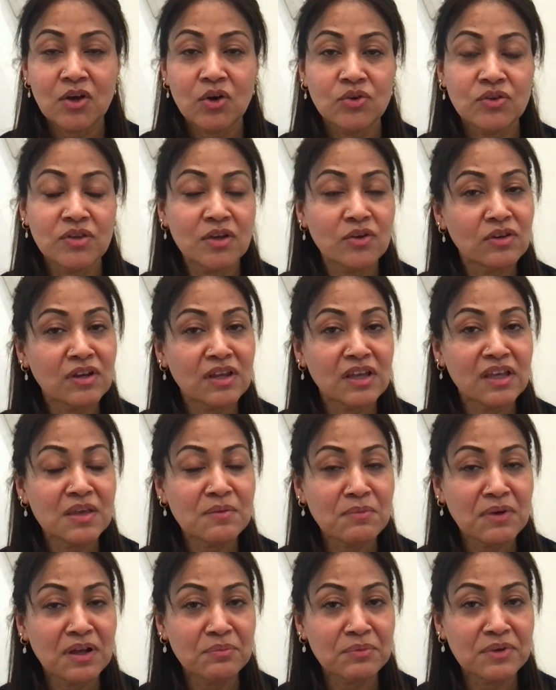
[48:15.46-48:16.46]
or they could
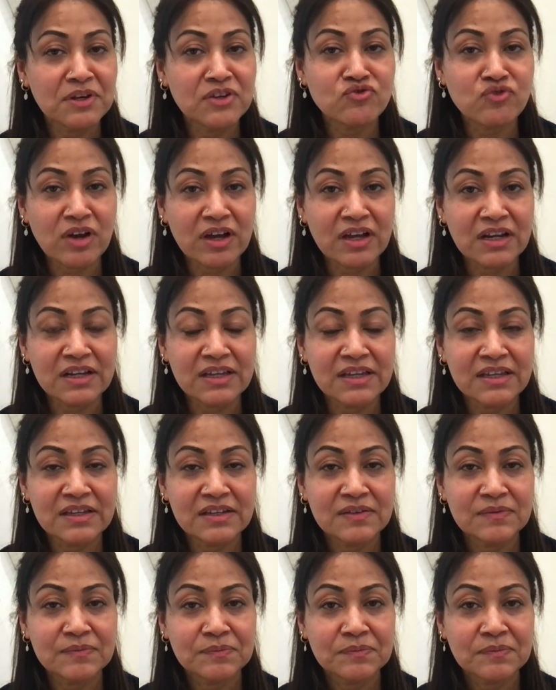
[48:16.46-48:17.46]
email me directly,
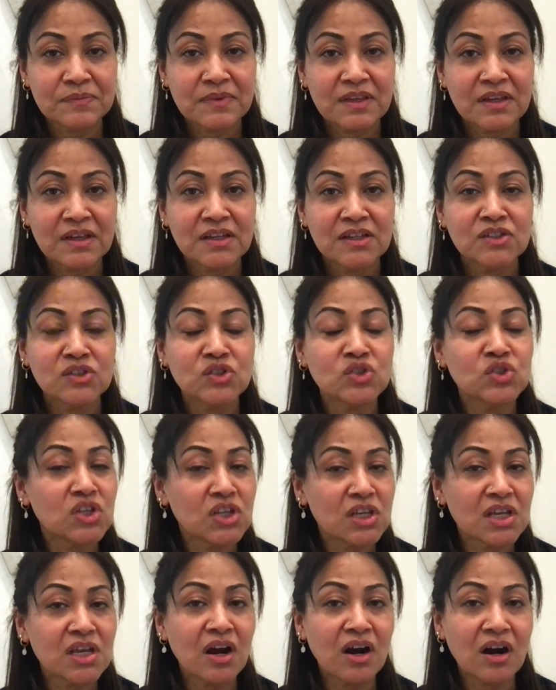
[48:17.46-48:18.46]

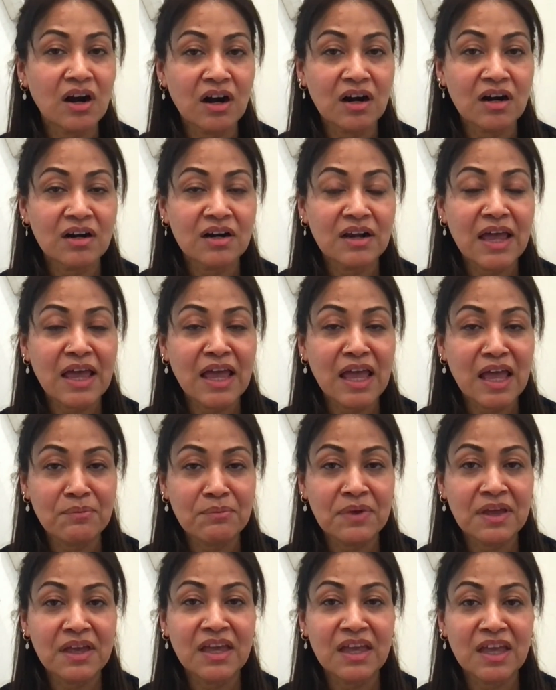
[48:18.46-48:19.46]

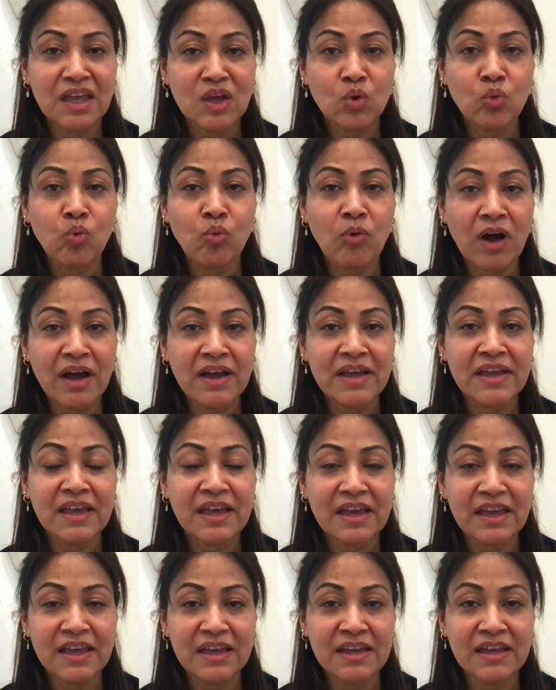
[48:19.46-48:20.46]

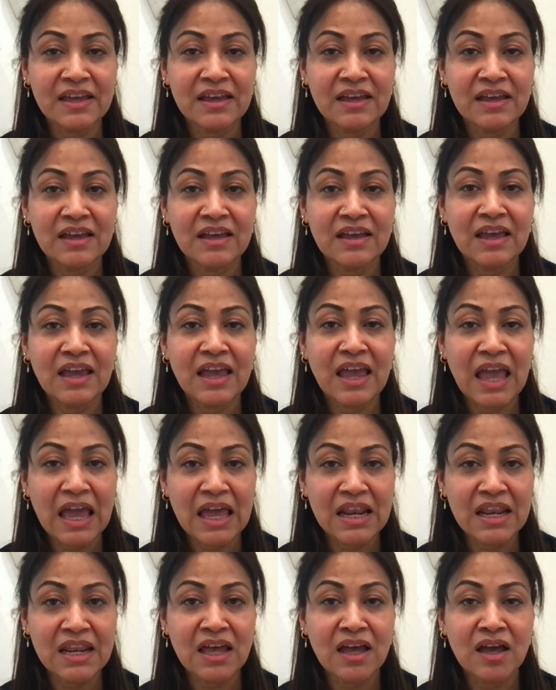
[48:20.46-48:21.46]

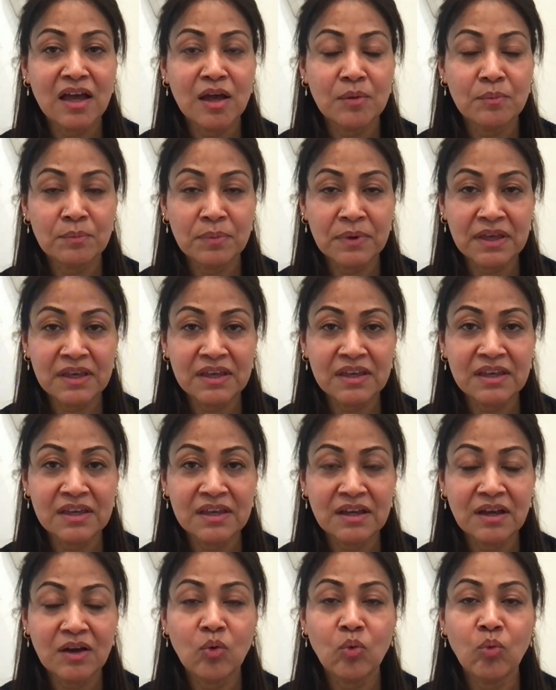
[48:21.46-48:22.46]

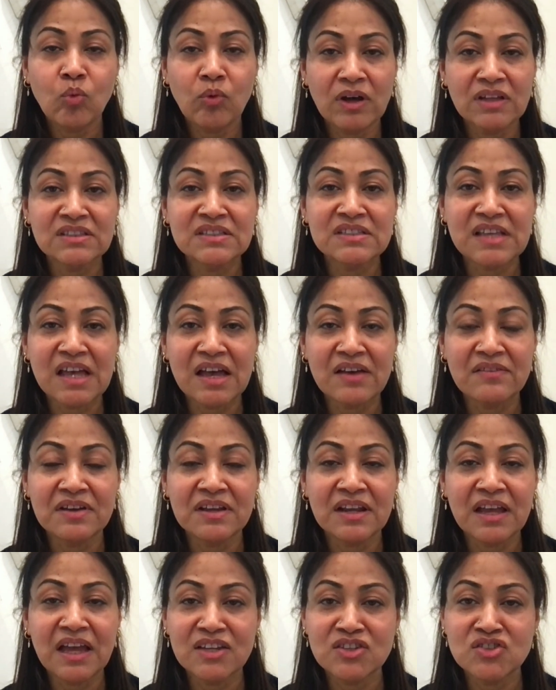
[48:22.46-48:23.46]

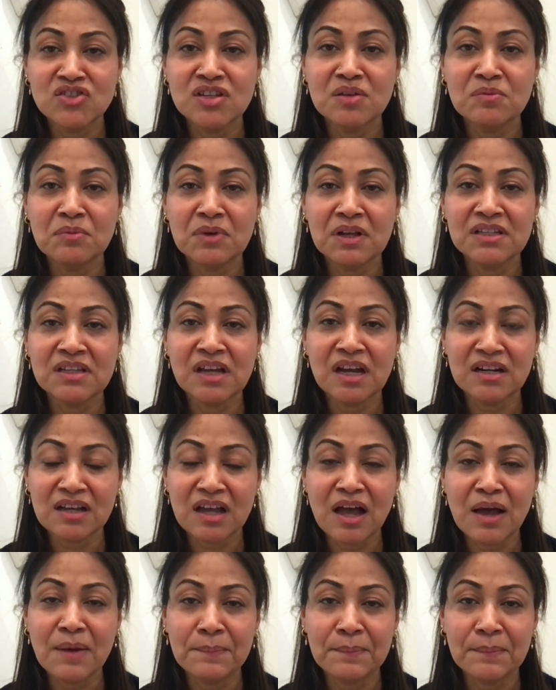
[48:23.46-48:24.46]

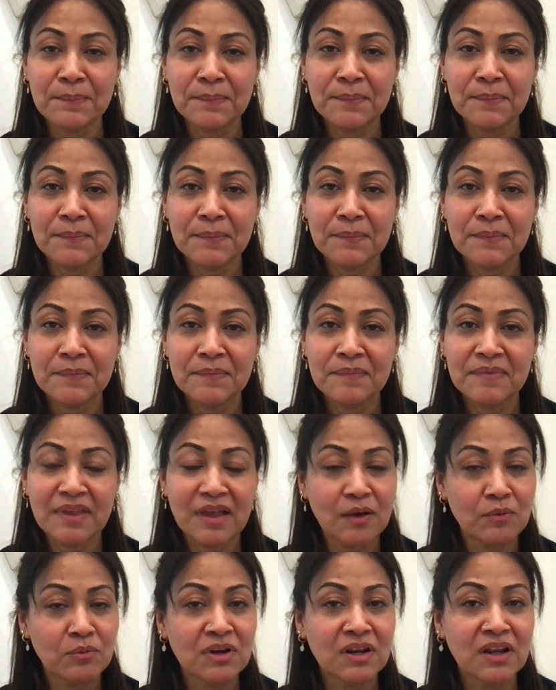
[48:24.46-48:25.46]
drmayanp17
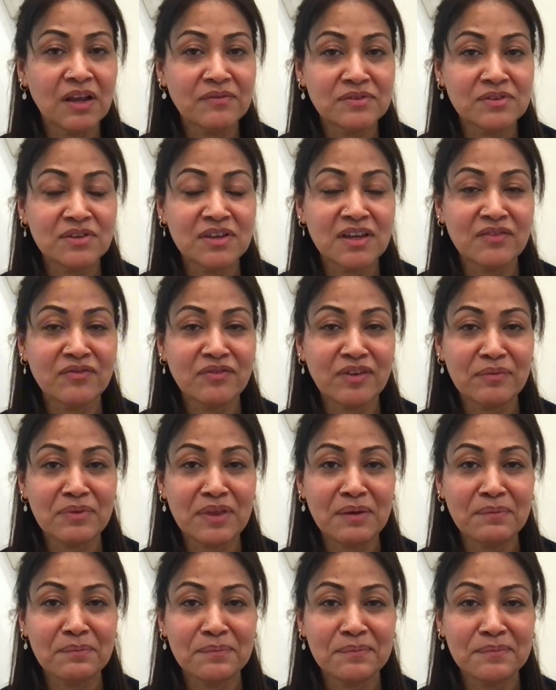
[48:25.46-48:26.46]
I would love to hear from
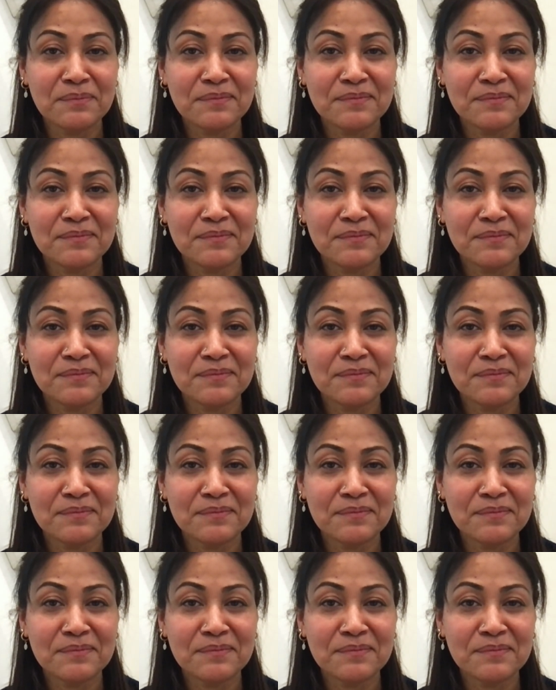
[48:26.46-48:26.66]
them.